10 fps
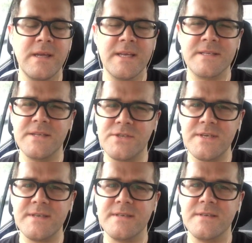is that
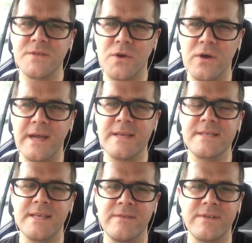Jesus is the
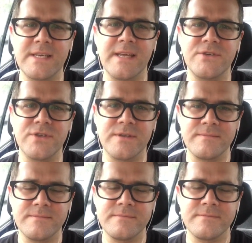greatest invitation.
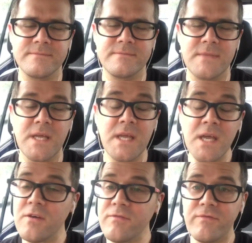
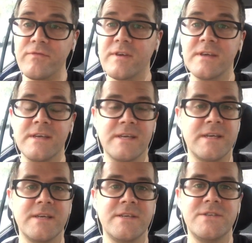If
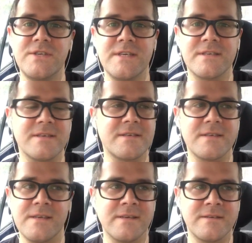
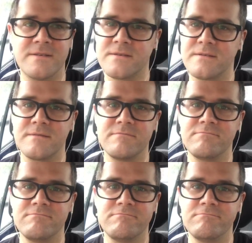Jesus is
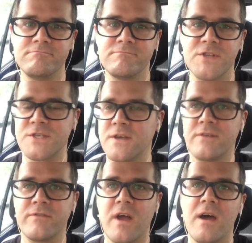the
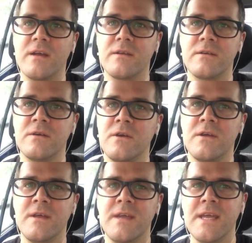Son of God,
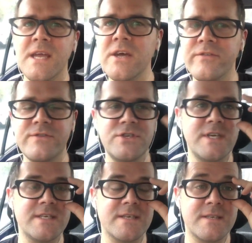if
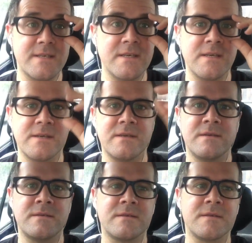Jesus
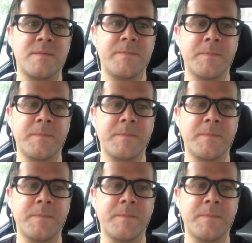is